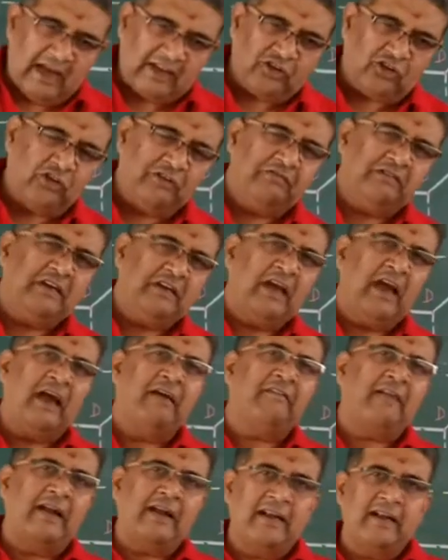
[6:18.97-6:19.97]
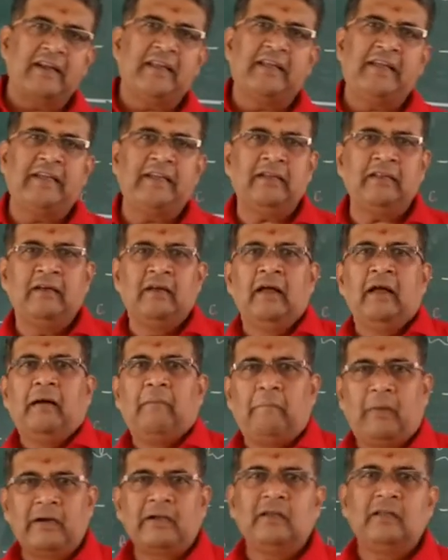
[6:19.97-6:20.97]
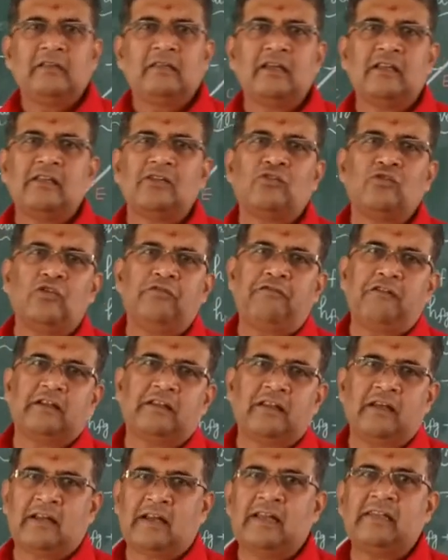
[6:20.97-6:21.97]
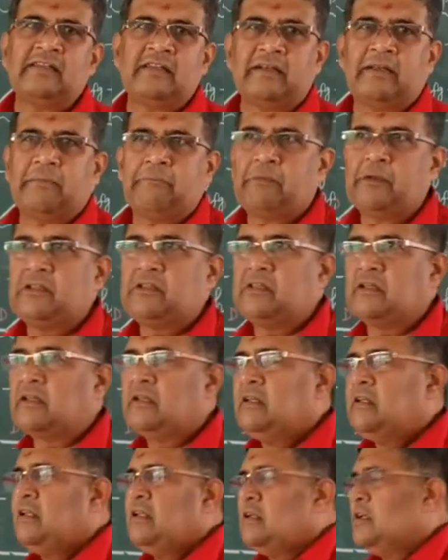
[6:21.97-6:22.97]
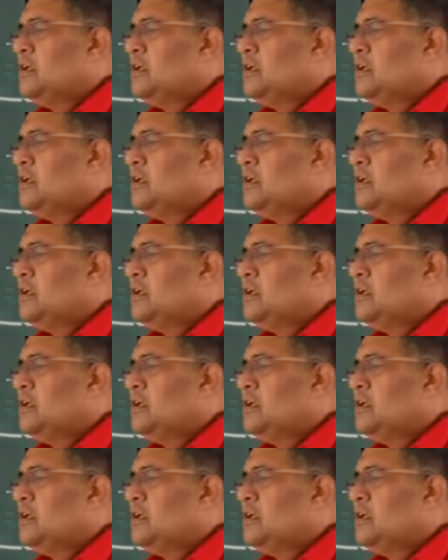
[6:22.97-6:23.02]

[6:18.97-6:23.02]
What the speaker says: Actually we have added heat, but there is no further rise in temperature.